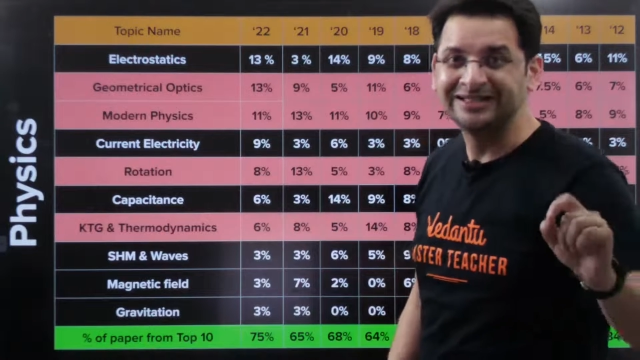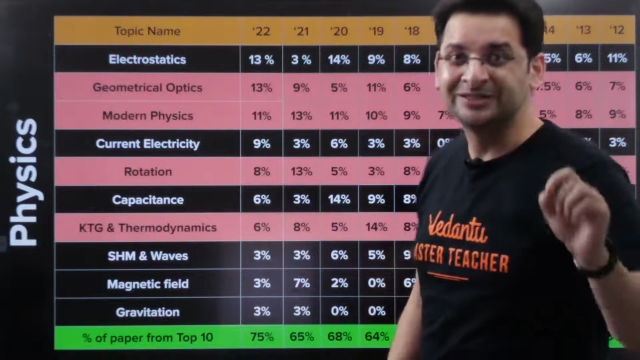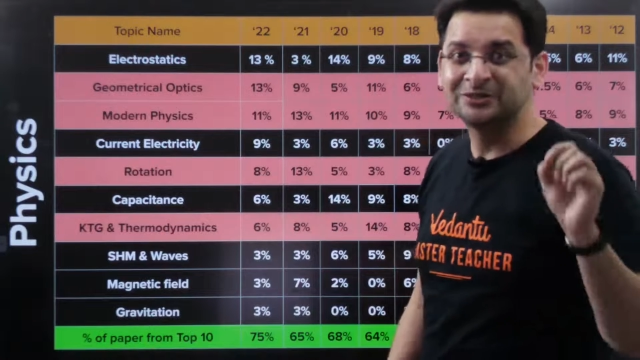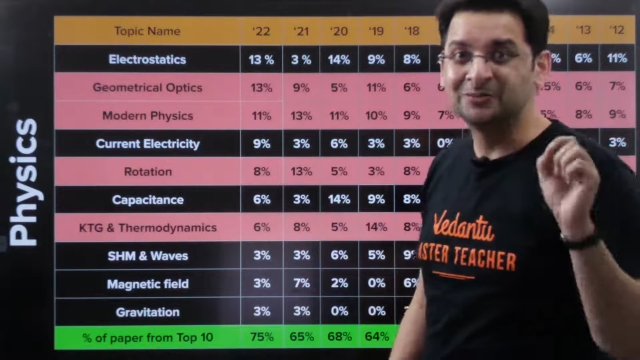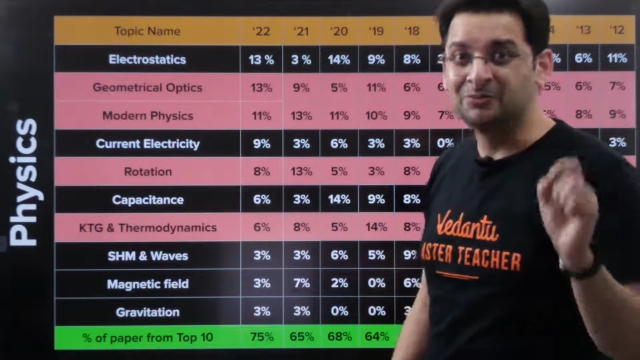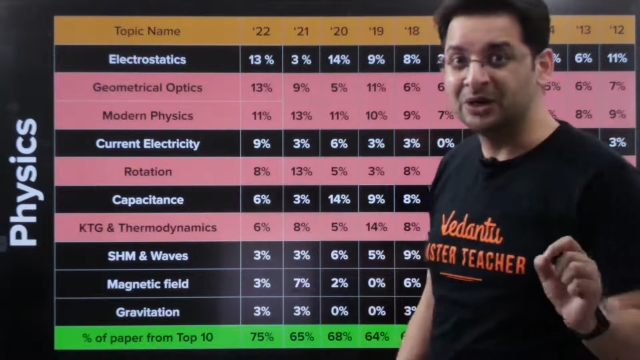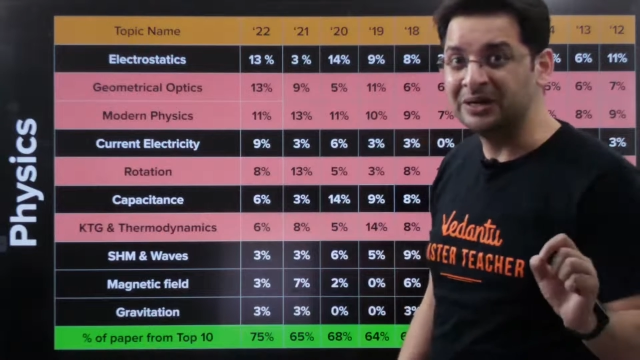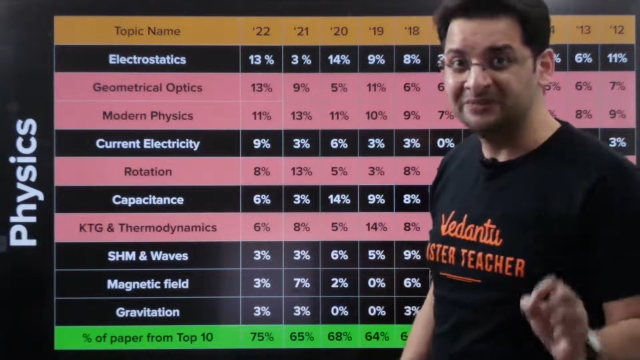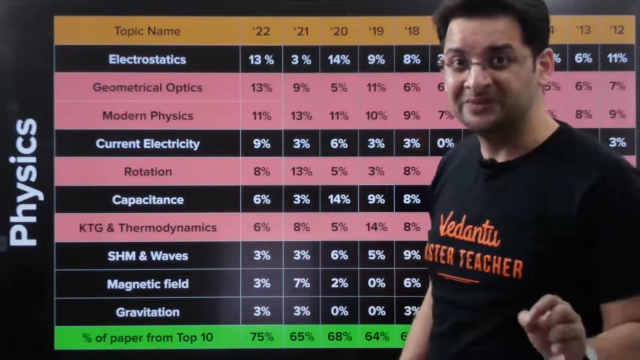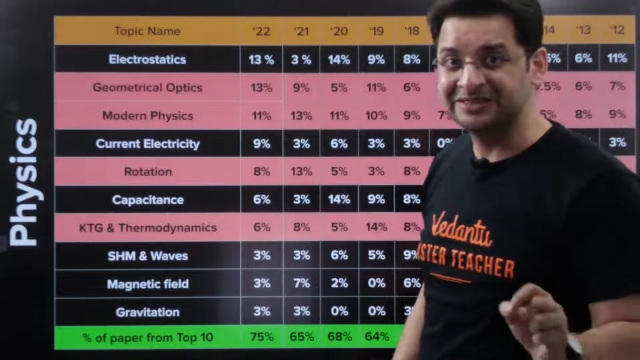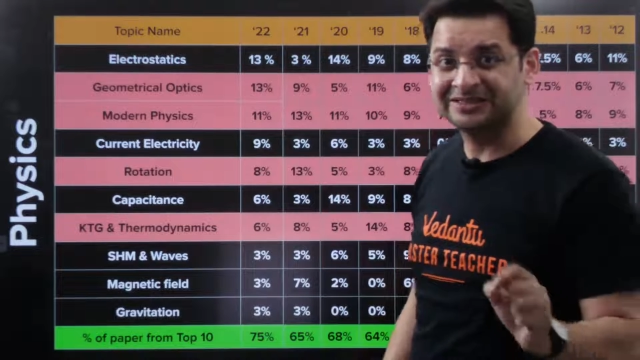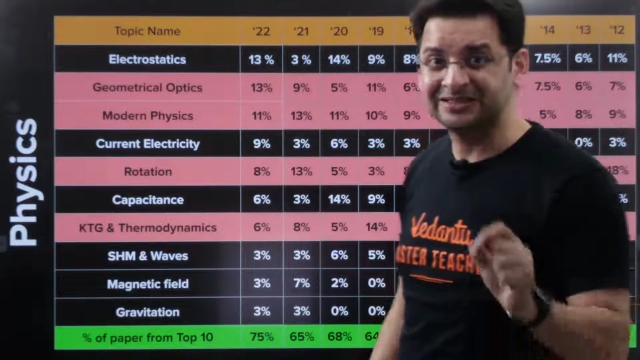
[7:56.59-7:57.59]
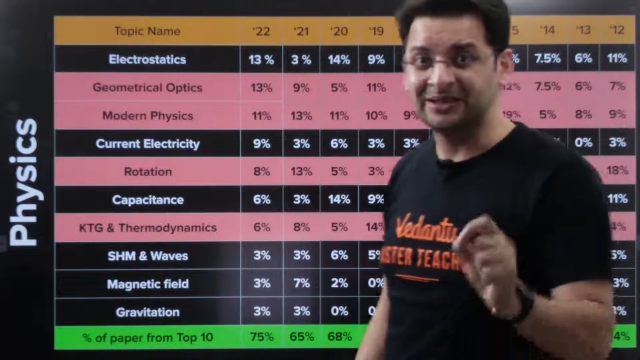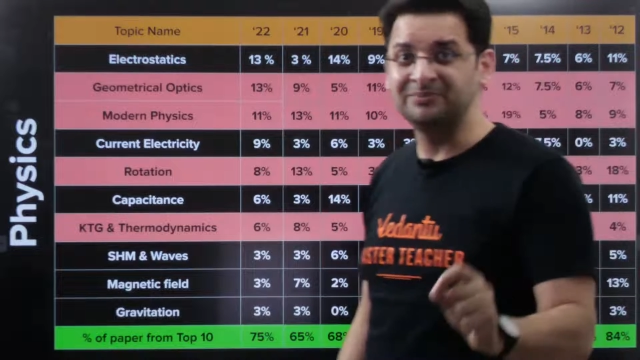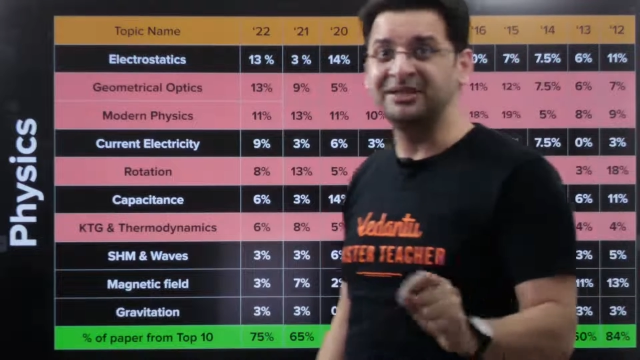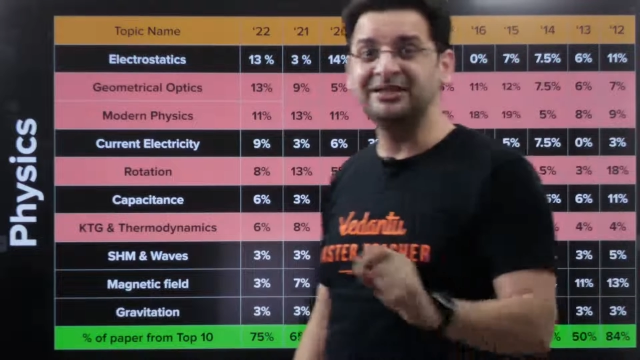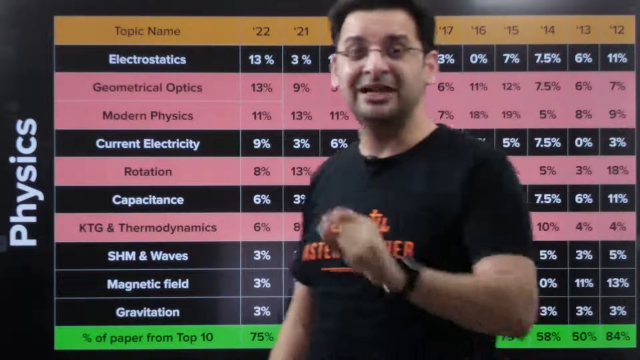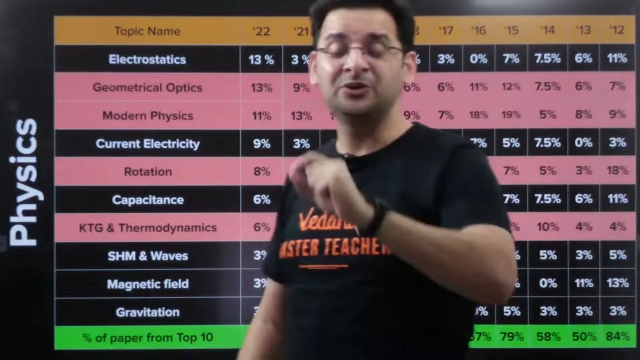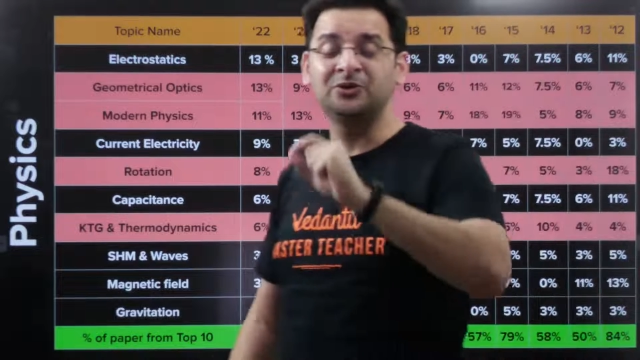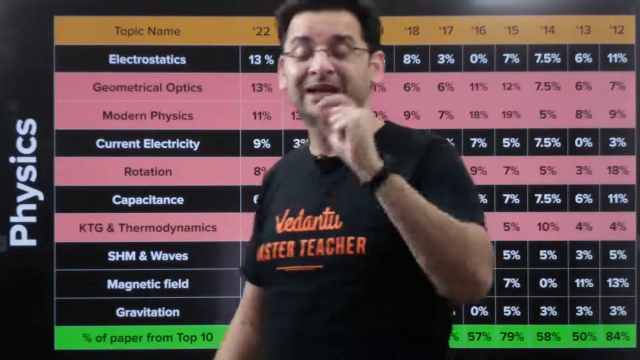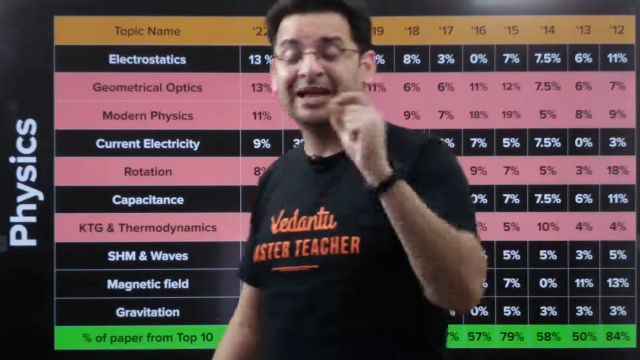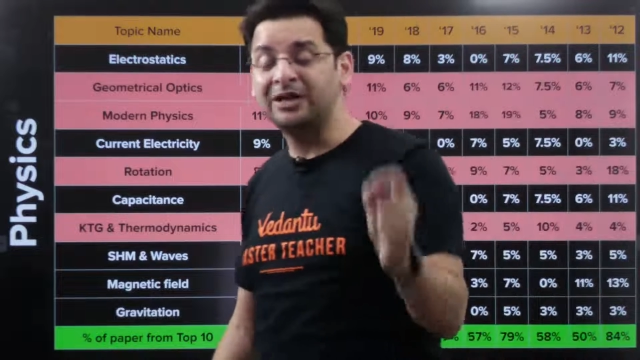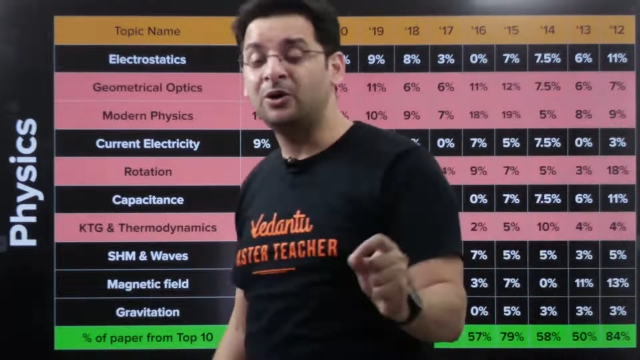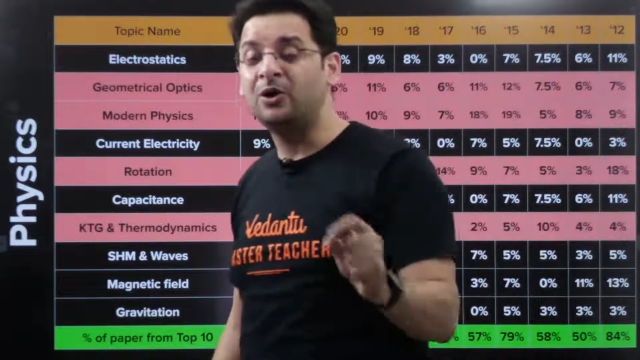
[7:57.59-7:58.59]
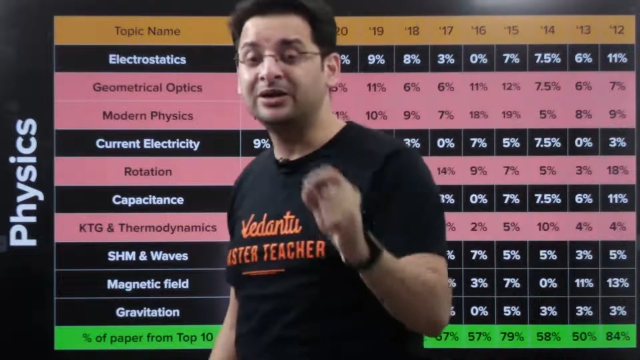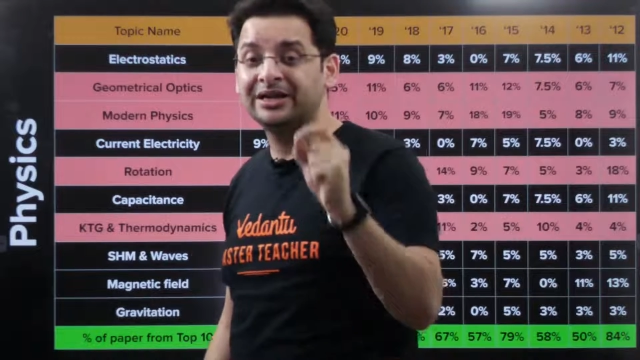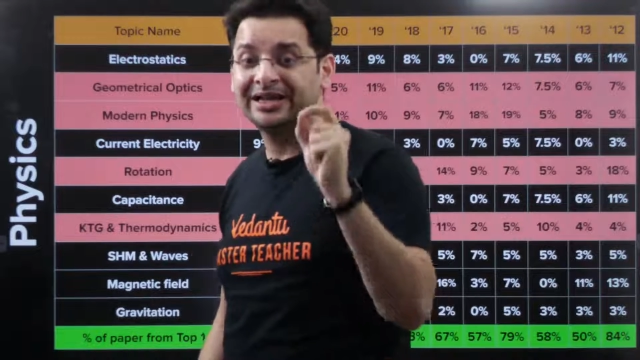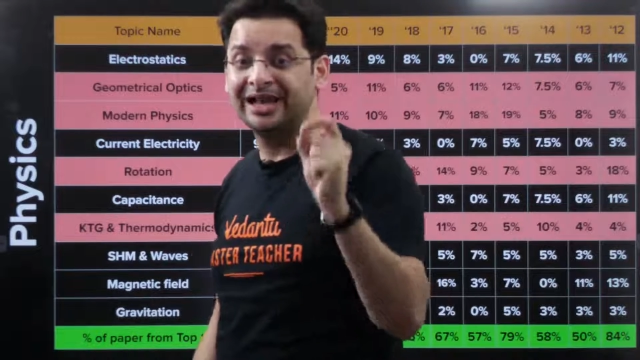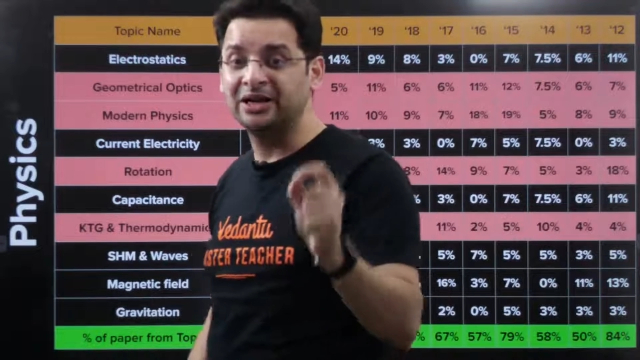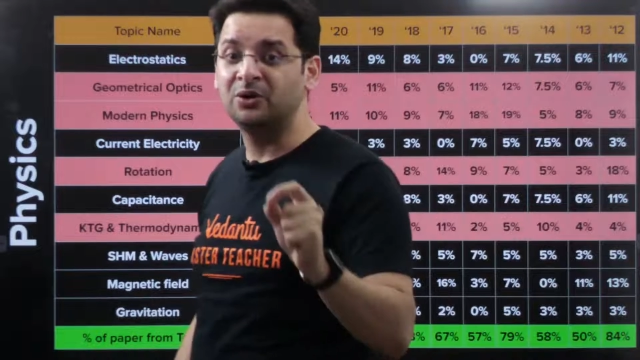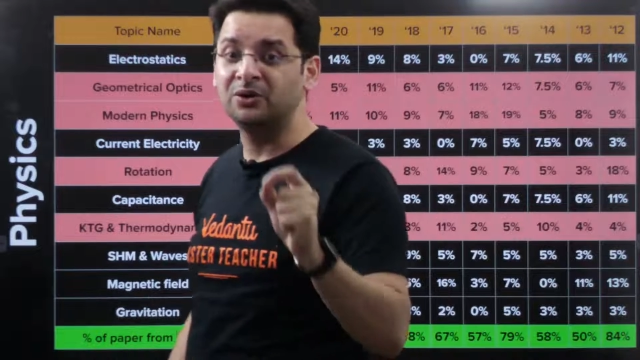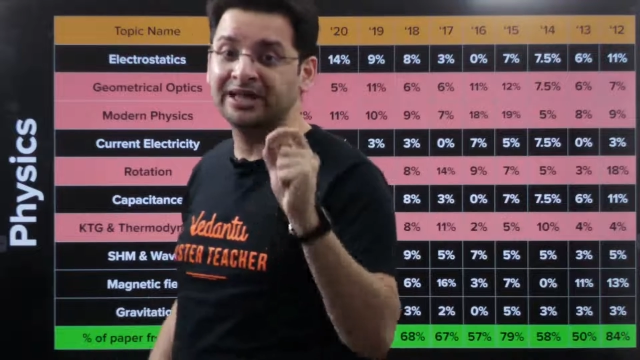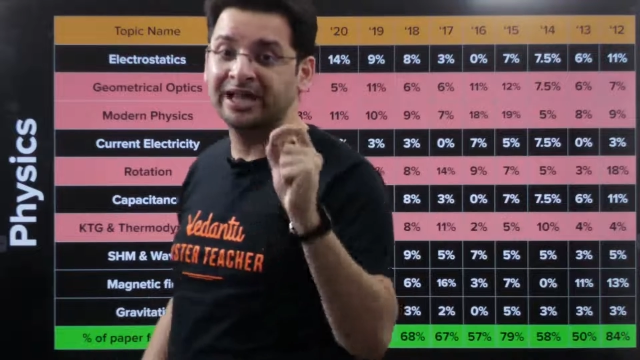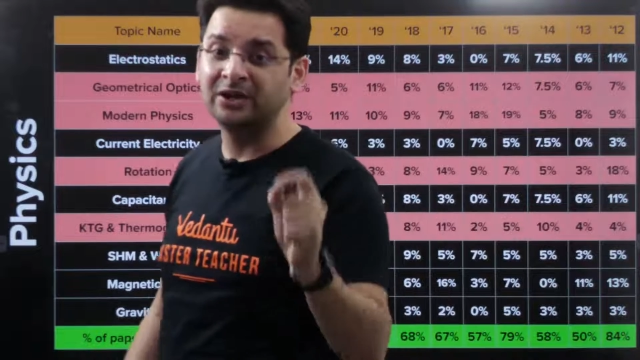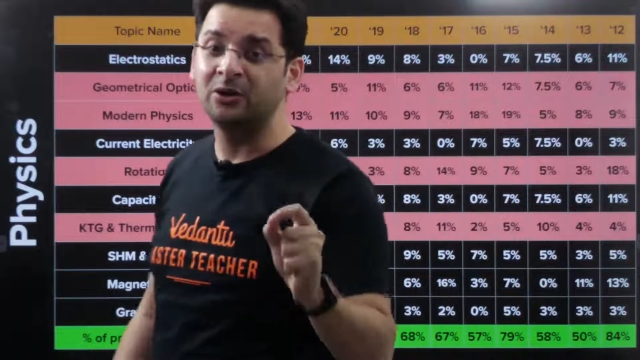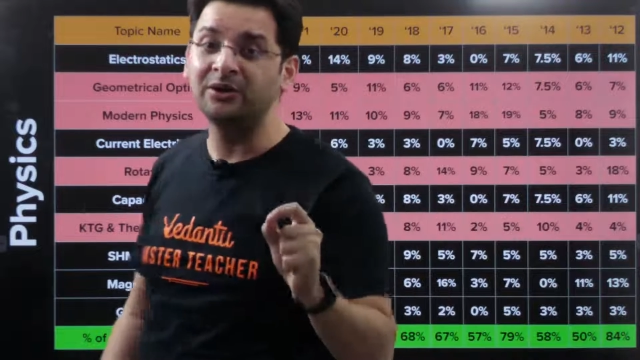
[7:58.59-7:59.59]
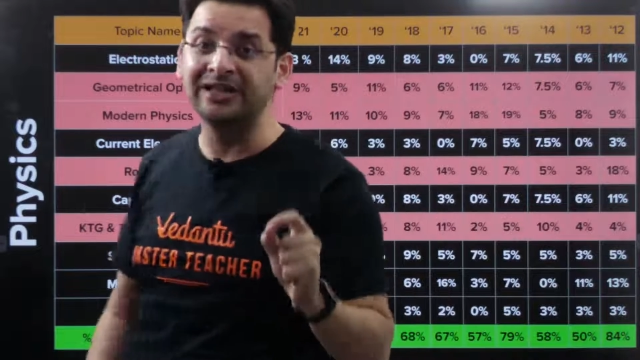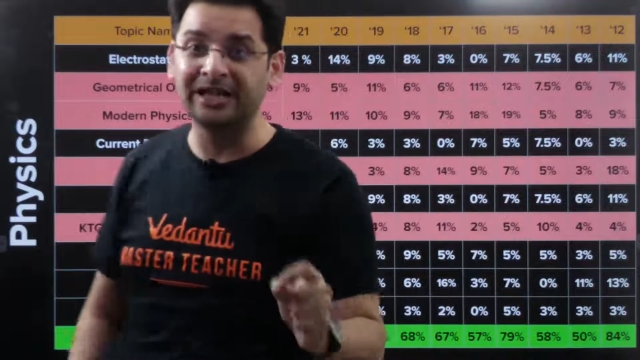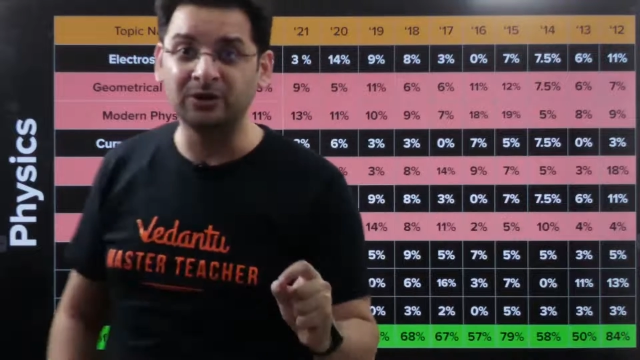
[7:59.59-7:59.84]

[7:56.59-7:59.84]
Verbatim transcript: So modern physics is something that you cannot, cannot, cannot